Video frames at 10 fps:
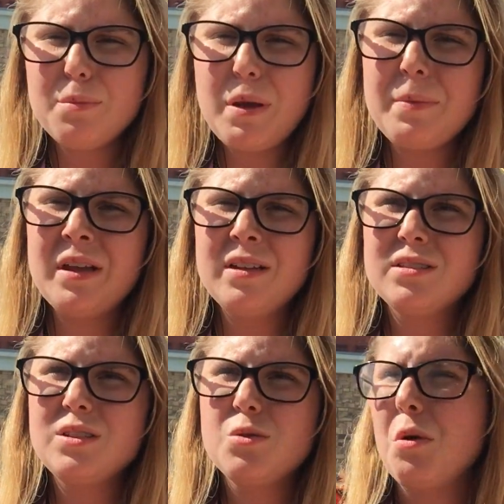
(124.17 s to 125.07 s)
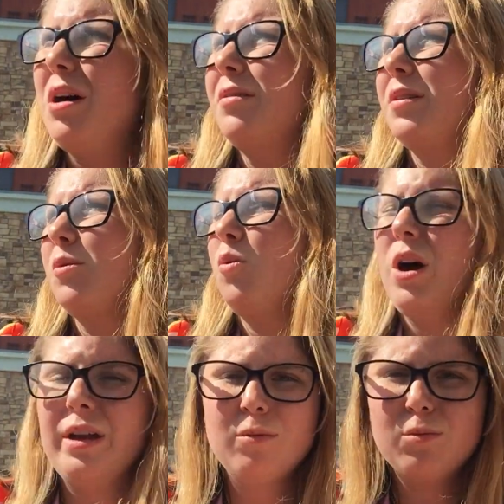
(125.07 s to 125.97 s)
maybe 12 or
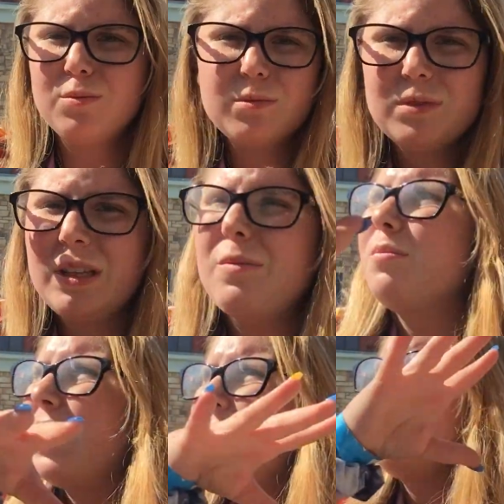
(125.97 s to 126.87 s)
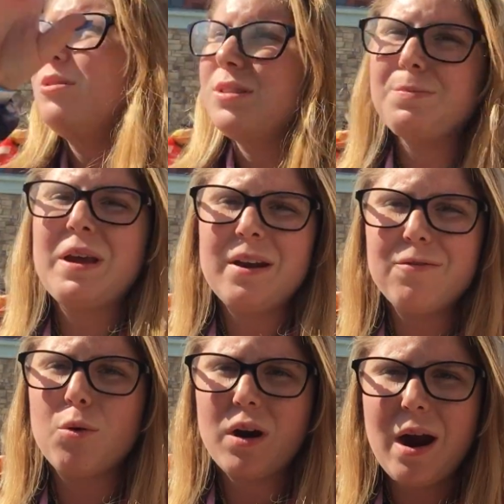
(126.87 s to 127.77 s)
1, like in the span
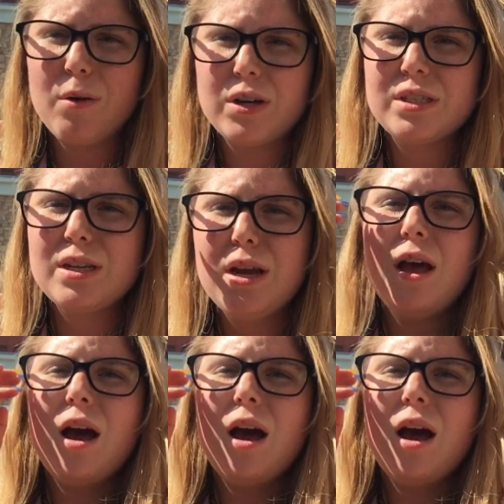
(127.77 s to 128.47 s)
of 4 hours.